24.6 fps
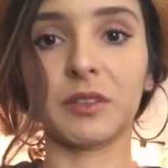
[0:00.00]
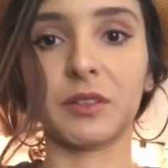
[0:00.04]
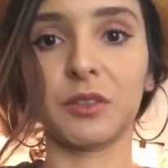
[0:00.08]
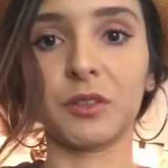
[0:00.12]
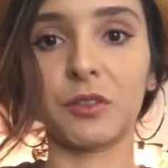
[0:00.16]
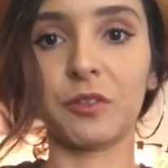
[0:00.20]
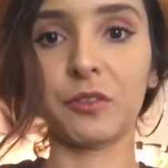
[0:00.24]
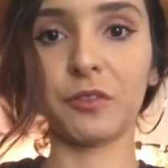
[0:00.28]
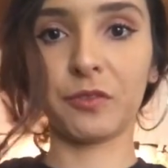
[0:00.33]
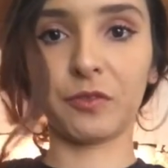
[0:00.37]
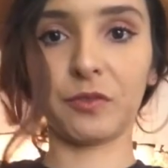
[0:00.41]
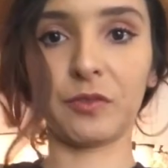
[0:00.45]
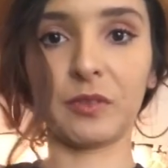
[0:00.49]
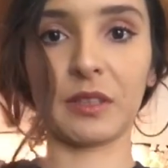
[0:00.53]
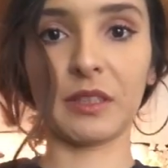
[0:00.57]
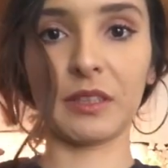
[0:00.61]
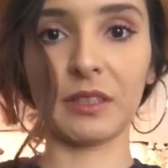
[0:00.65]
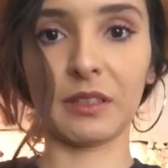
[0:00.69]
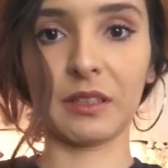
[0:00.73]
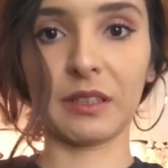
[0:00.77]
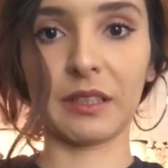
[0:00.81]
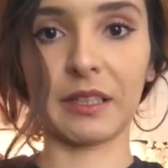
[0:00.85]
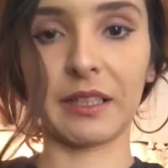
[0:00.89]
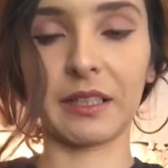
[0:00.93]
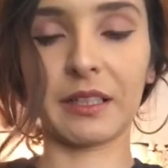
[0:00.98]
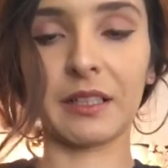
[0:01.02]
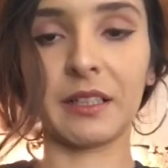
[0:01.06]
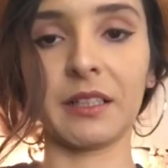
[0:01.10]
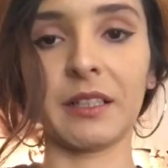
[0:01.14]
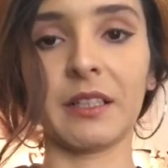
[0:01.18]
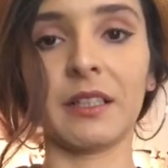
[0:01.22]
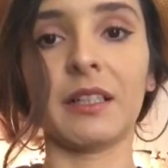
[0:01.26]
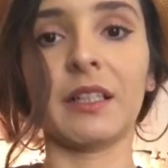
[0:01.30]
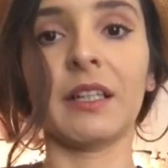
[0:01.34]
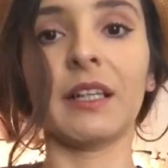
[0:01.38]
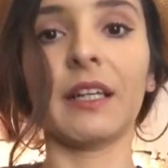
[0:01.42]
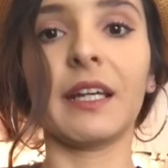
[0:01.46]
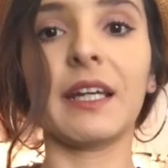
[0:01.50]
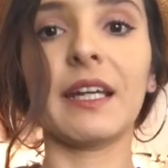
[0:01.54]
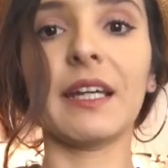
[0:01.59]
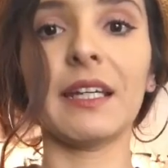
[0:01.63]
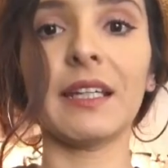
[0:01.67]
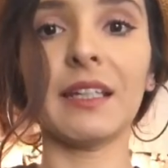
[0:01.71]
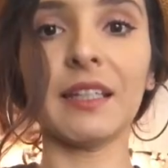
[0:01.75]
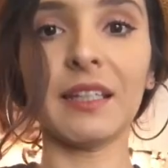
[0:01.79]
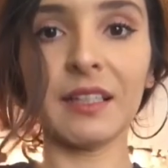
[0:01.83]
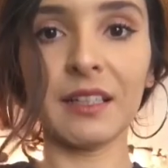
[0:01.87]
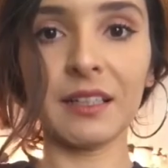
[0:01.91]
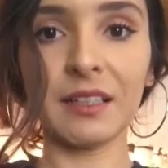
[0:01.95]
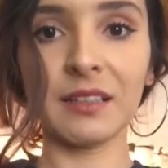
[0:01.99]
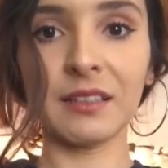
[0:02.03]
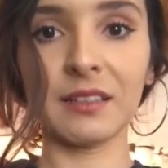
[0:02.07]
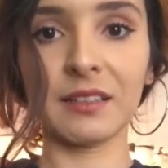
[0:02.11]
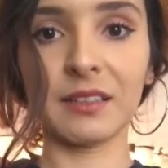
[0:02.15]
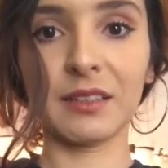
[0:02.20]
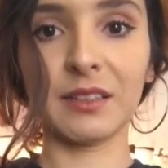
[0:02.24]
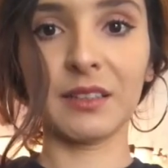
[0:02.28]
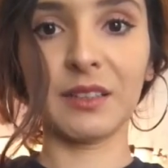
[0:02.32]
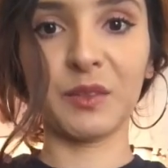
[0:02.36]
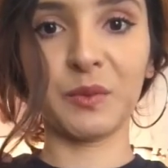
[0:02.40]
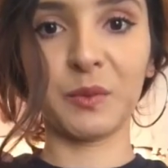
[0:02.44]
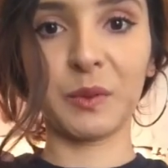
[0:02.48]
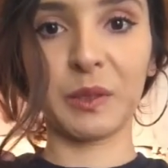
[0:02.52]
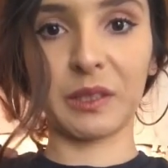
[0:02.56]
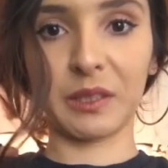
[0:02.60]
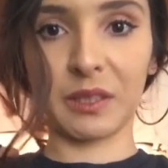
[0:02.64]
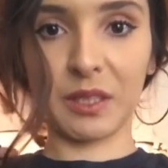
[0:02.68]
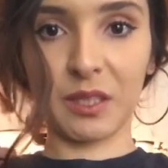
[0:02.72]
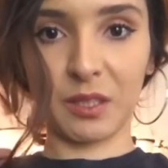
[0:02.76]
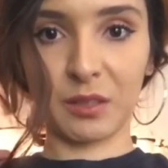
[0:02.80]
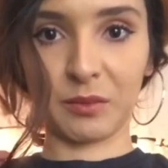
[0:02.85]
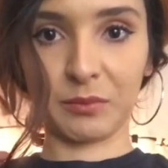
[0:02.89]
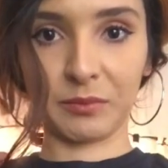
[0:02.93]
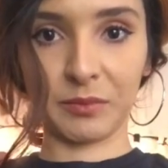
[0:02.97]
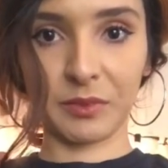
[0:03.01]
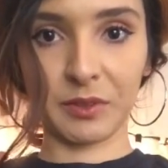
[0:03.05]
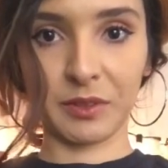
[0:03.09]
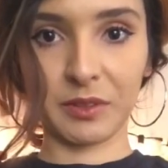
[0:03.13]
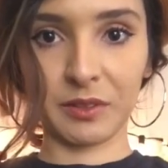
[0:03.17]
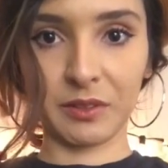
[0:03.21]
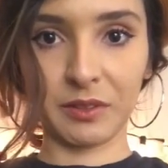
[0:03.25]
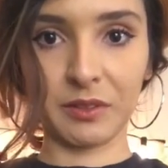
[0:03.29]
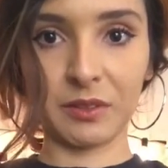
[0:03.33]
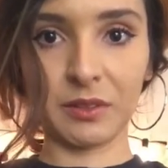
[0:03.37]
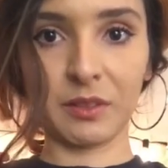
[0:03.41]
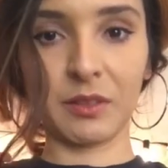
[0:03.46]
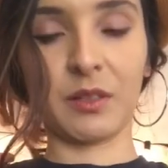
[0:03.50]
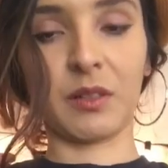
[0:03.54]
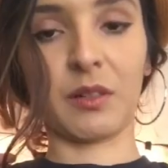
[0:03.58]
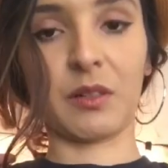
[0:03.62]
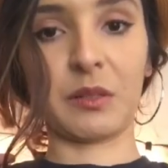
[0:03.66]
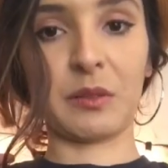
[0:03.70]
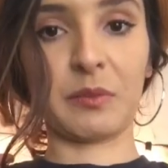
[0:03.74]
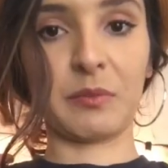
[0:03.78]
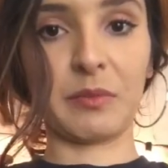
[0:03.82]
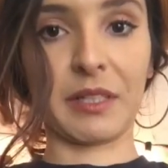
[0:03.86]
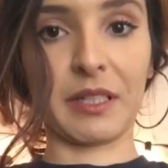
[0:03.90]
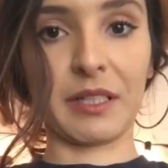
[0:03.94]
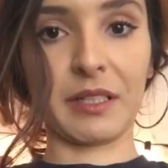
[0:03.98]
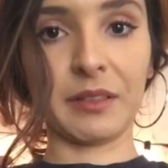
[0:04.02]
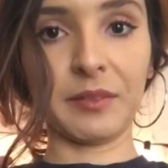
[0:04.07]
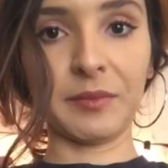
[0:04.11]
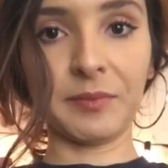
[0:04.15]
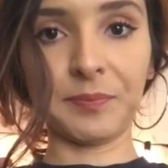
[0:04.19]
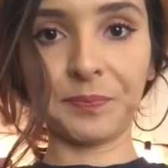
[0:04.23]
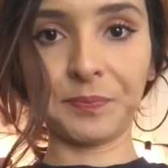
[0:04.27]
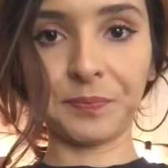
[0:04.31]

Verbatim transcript: So like hanging, this is where it comes on me.